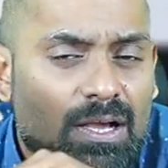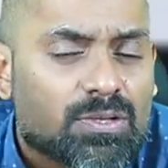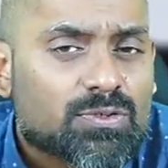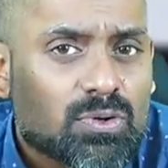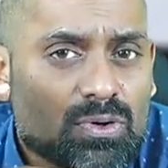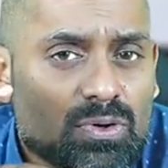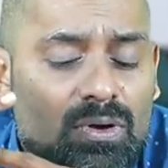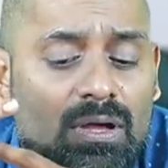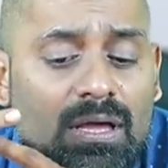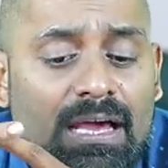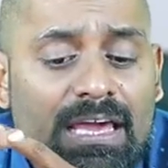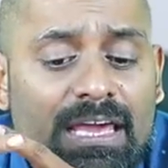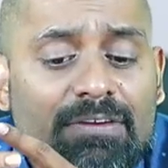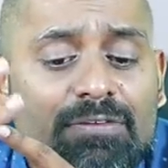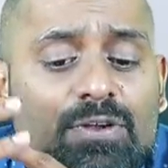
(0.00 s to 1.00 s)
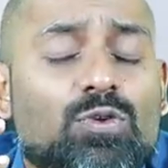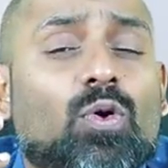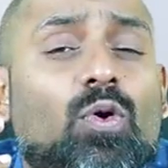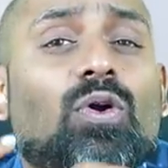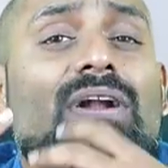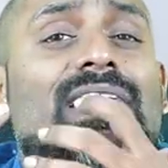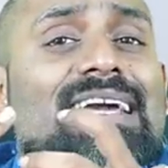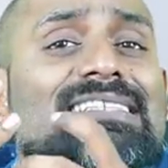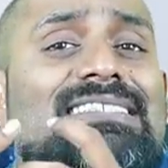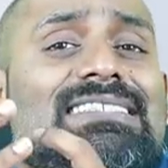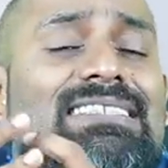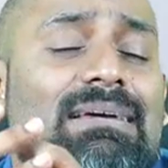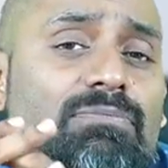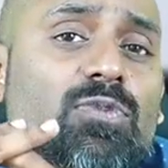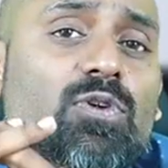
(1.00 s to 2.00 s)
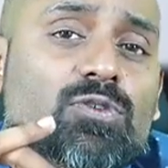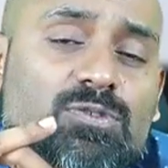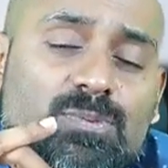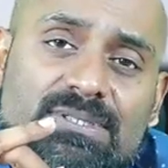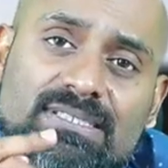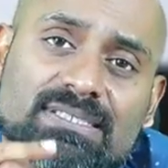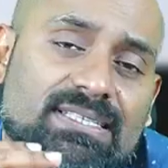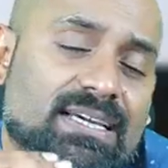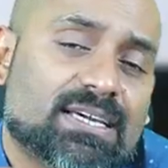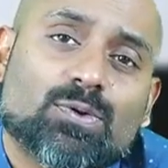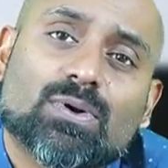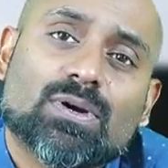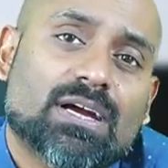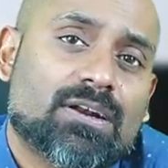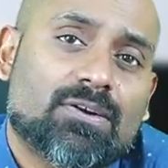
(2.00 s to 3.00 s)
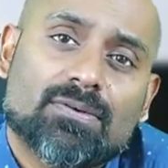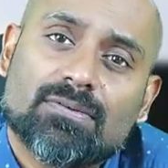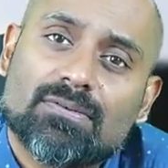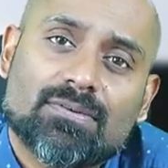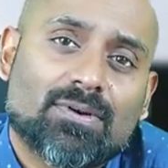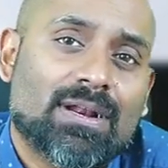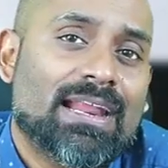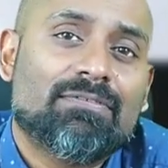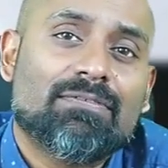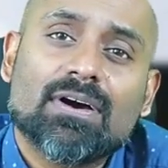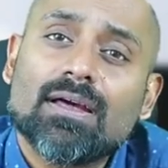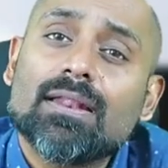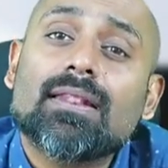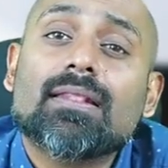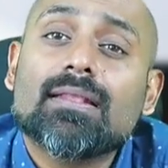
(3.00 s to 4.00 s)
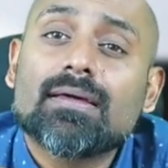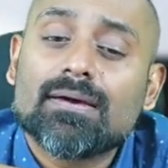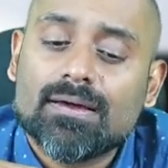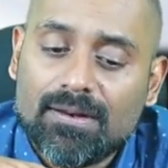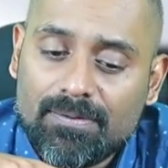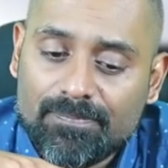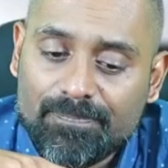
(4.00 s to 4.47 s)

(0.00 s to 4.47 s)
So, if you don't accept those mistakes, you can never learn.